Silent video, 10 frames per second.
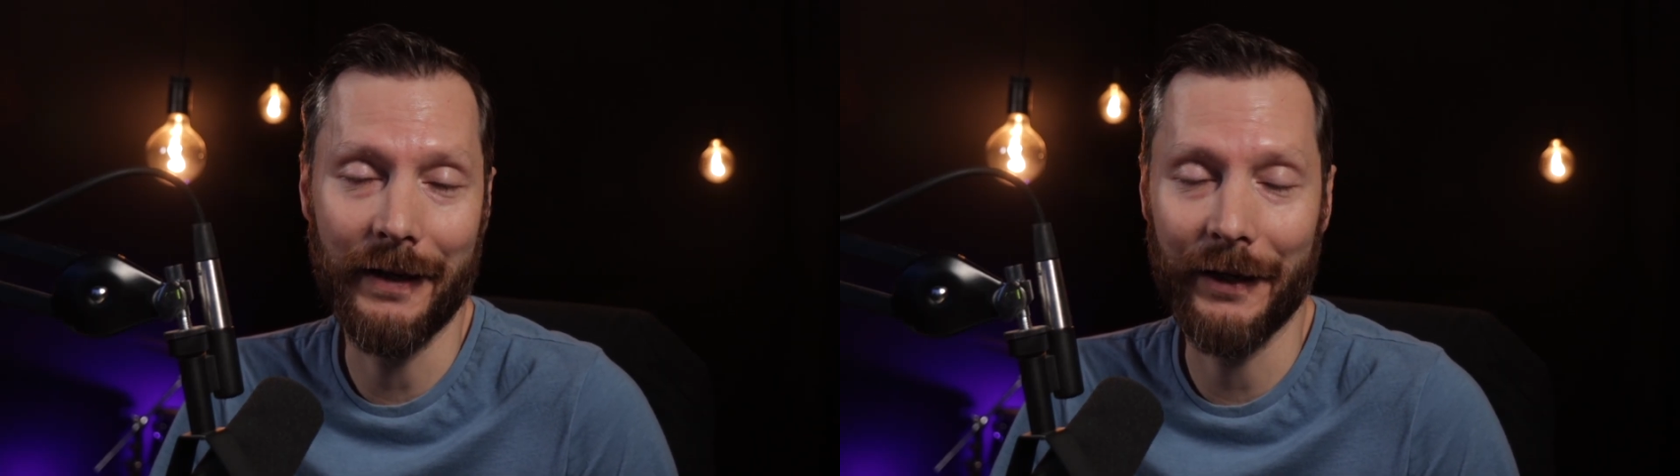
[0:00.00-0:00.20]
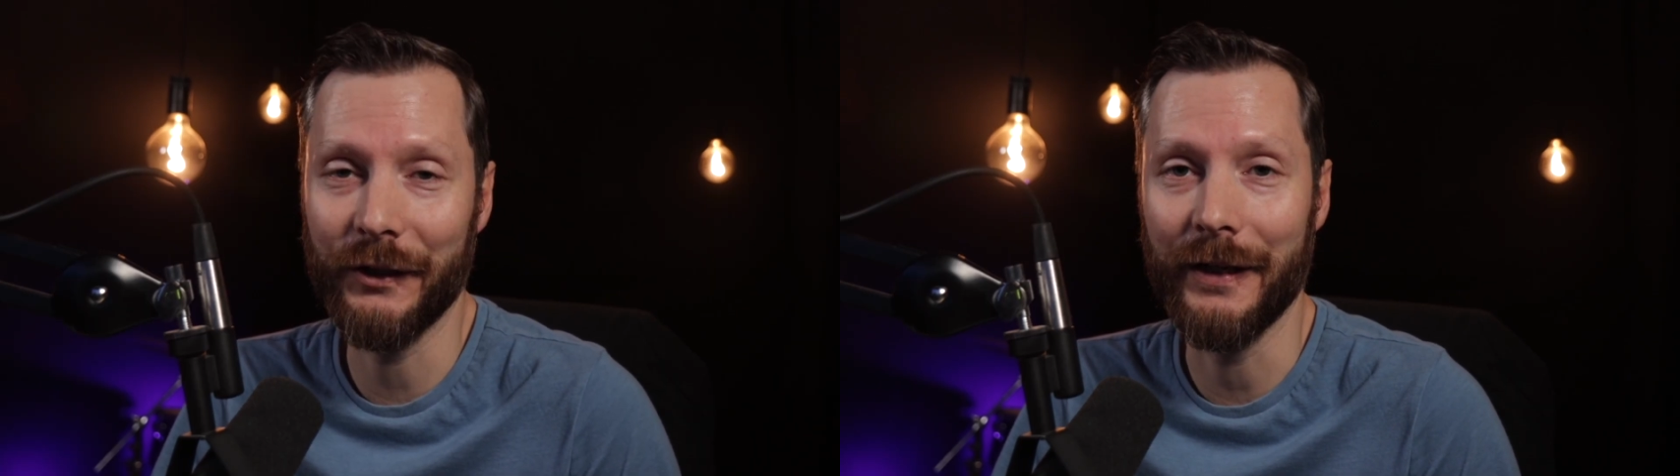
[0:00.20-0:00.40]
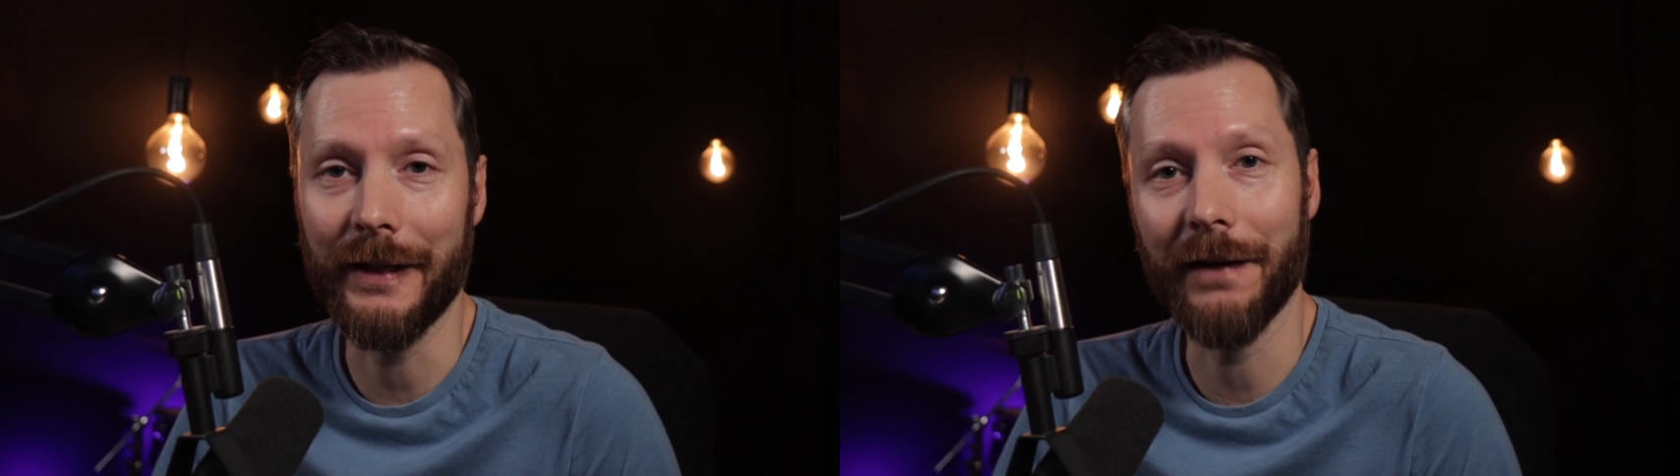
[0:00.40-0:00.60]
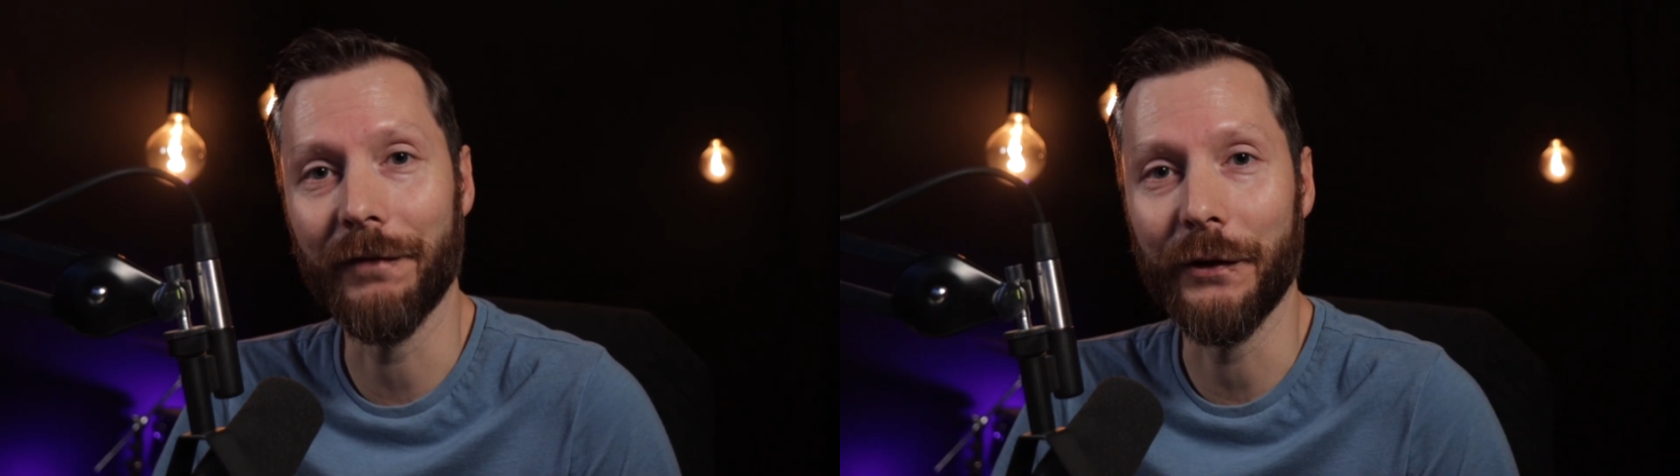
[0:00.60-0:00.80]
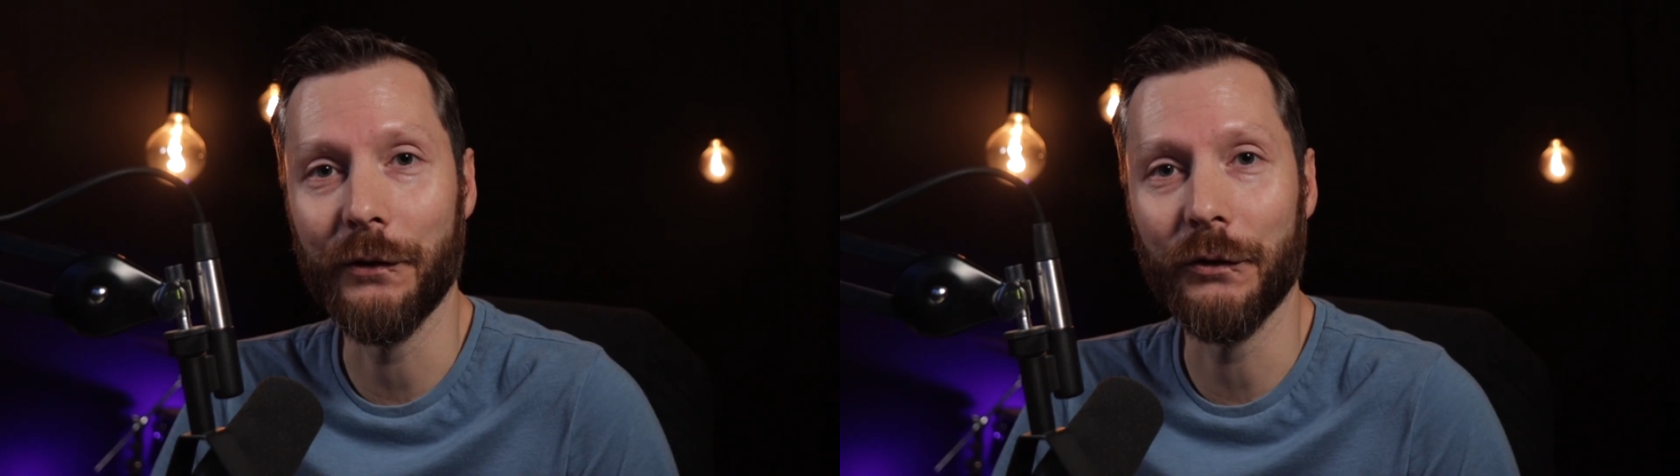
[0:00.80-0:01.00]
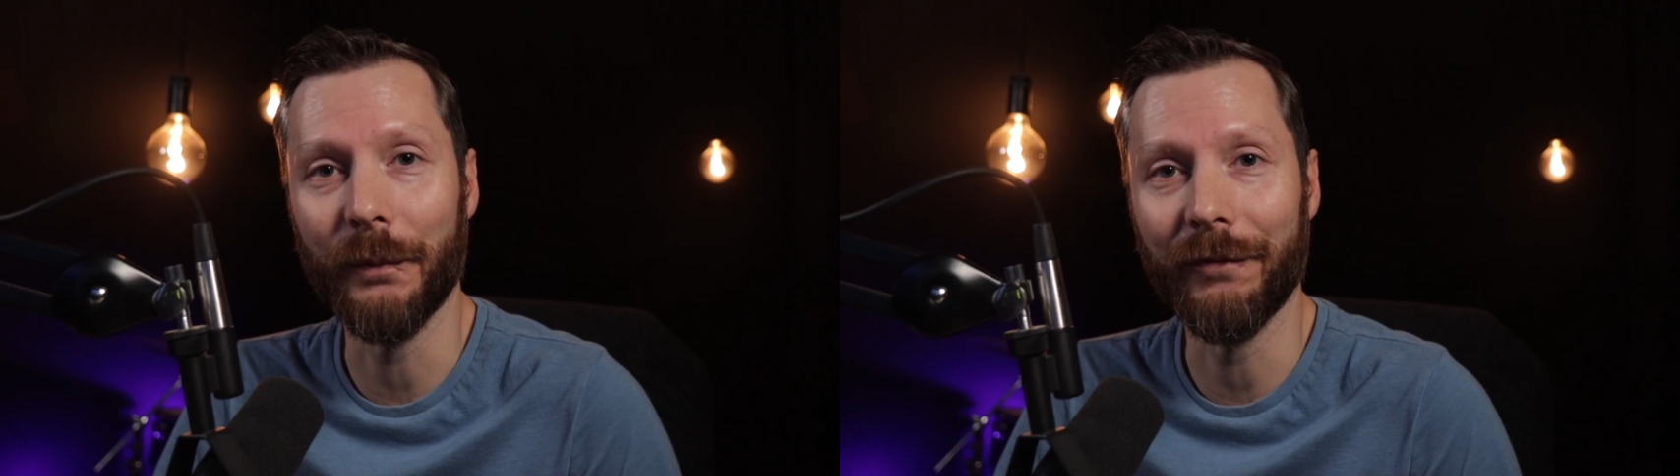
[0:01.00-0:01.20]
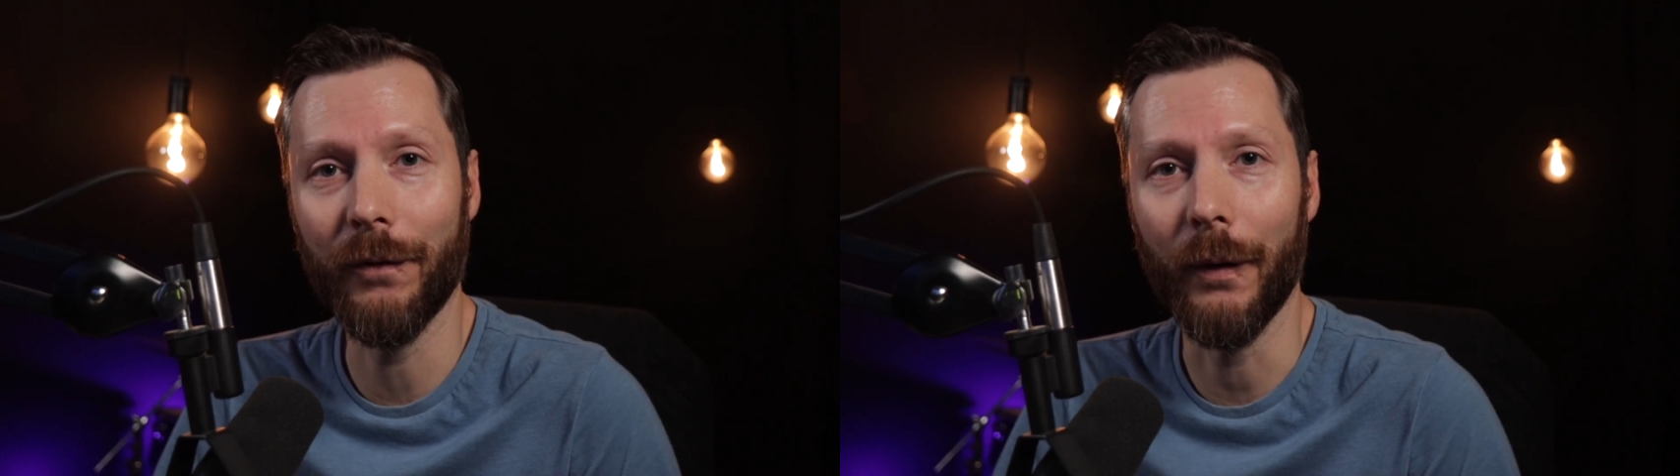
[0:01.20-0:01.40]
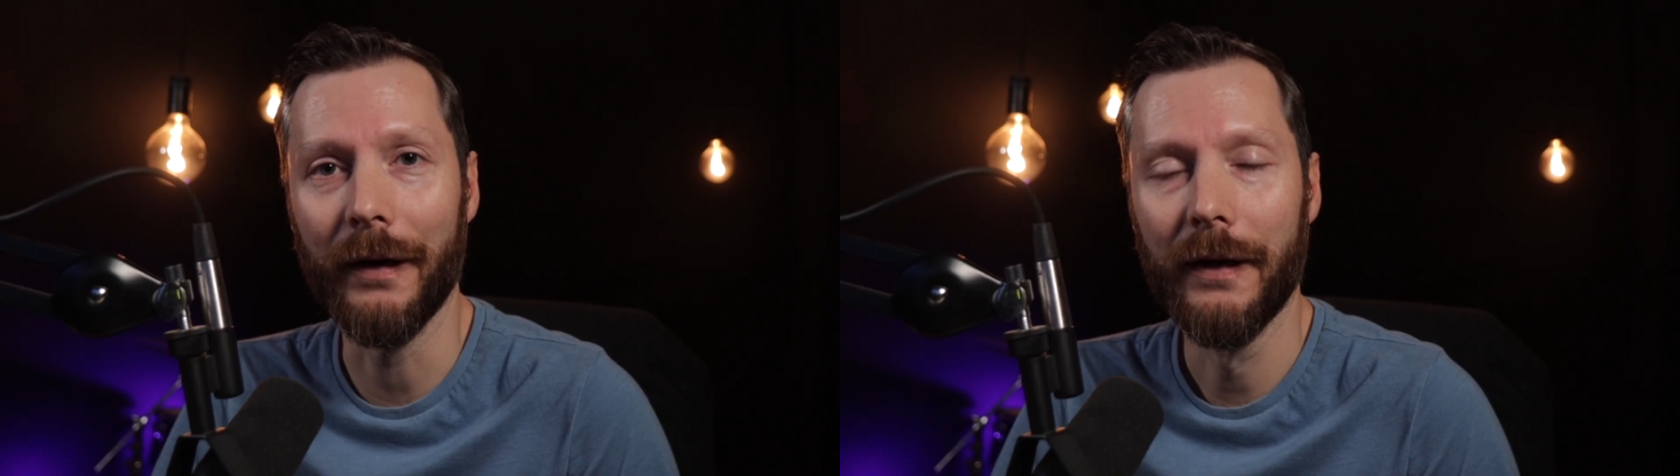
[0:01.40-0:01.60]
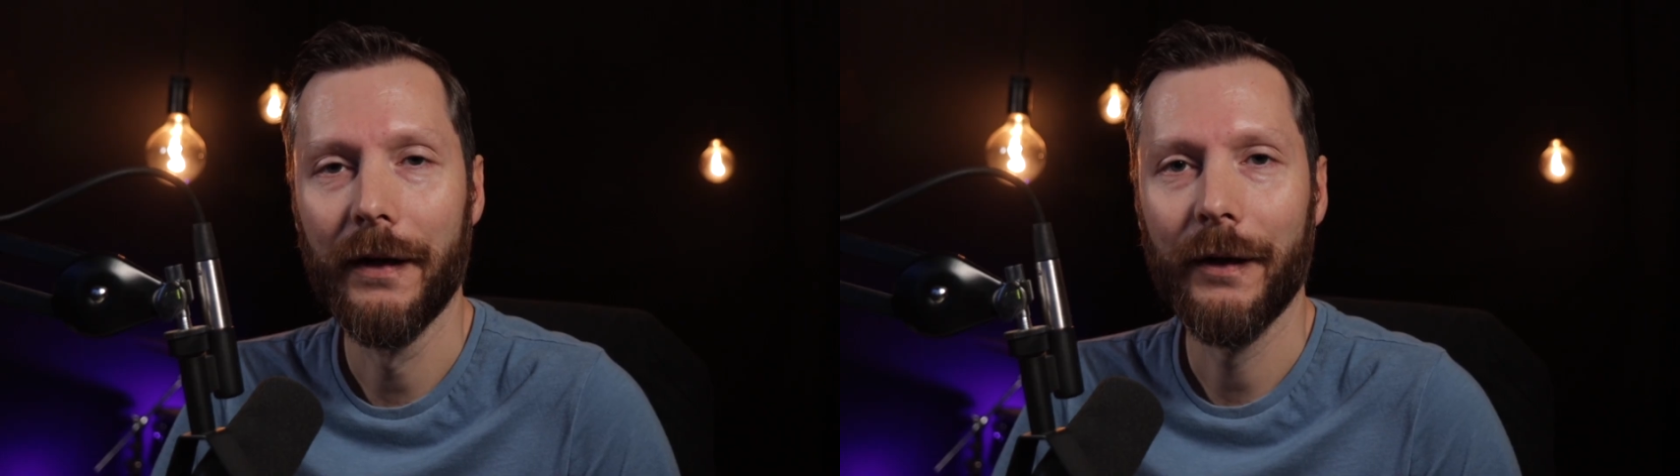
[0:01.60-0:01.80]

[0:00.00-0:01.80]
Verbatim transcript: actually never used before,